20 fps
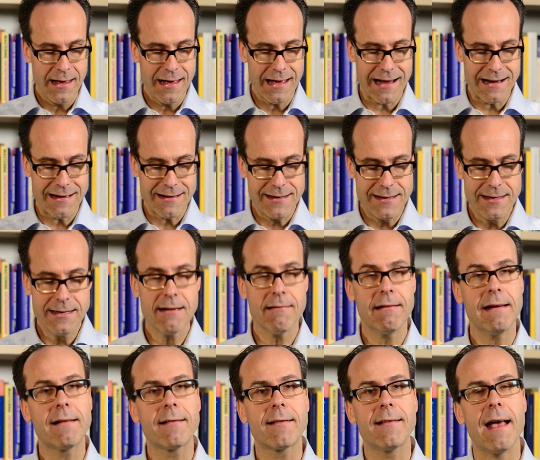And here
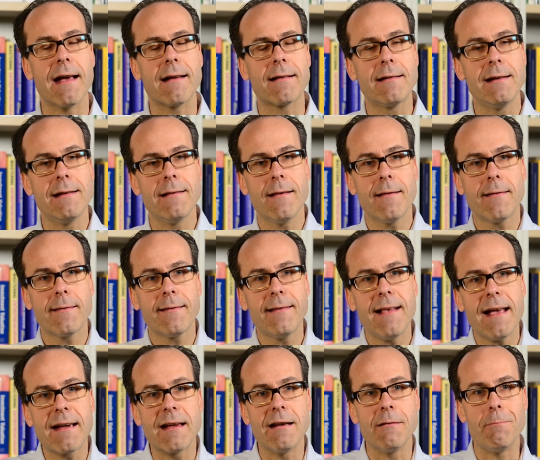exactly the
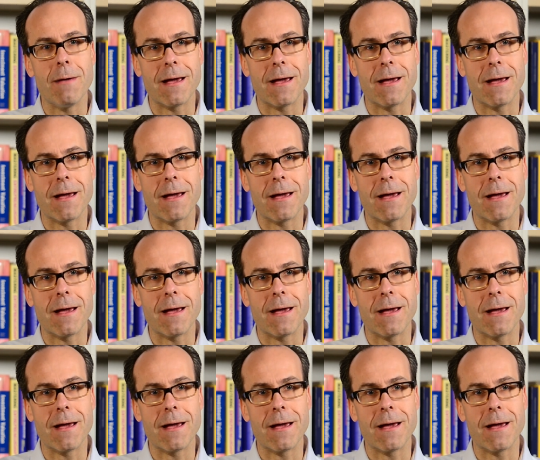second